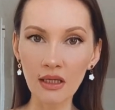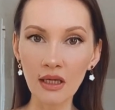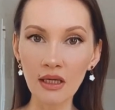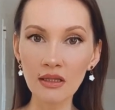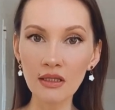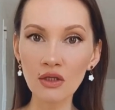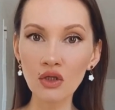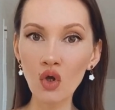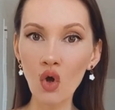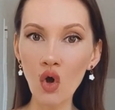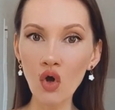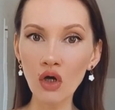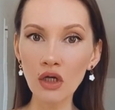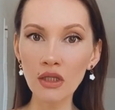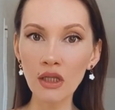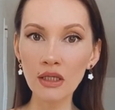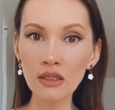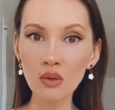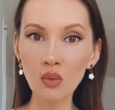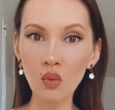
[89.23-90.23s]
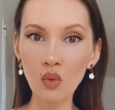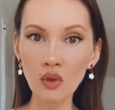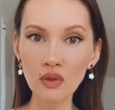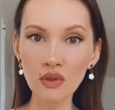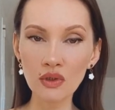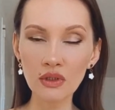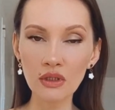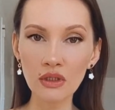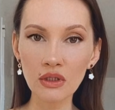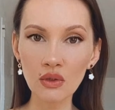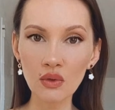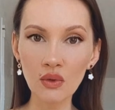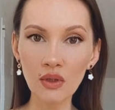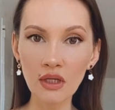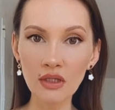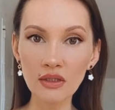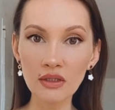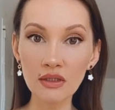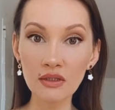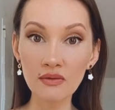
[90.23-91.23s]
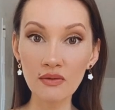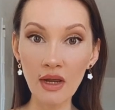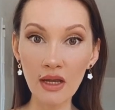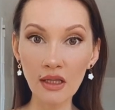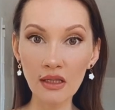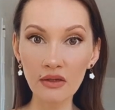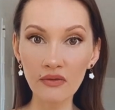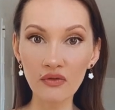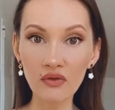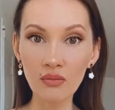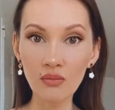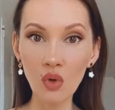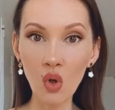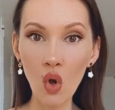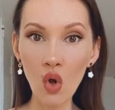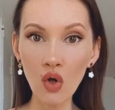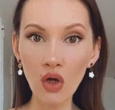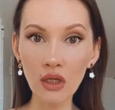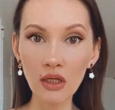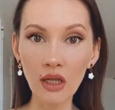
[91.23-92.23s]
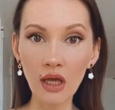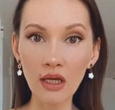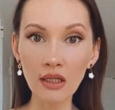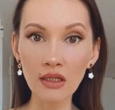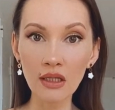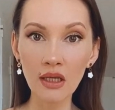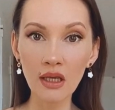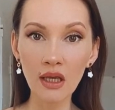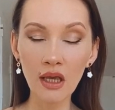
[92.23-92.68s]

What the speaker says: And that coconut water that you get directly from coconut